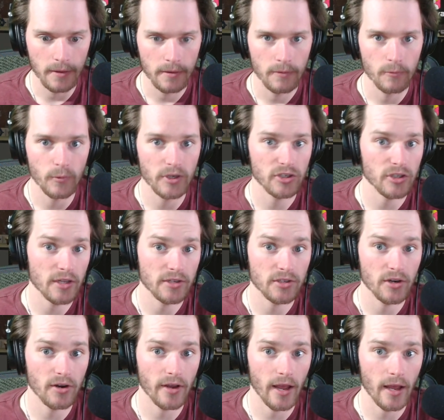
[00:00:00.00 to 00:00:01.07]
wishlist
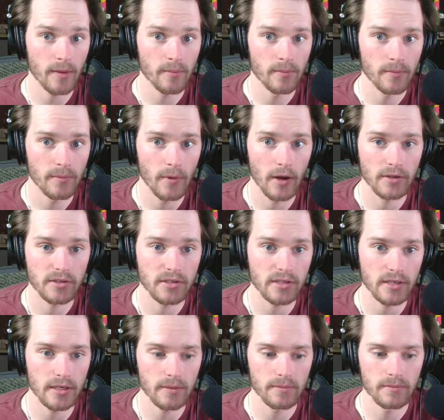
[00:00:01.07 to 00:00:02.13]
our game on
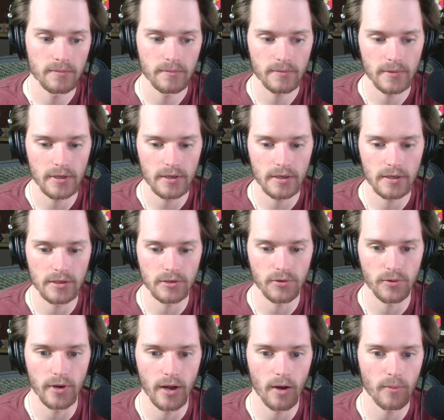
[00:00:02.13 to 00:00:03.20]
Steam is
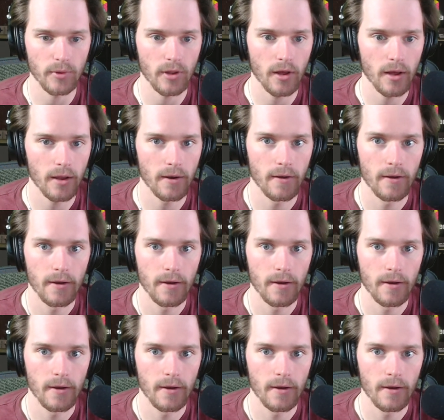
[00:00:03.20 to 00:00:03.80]
going to help a lot.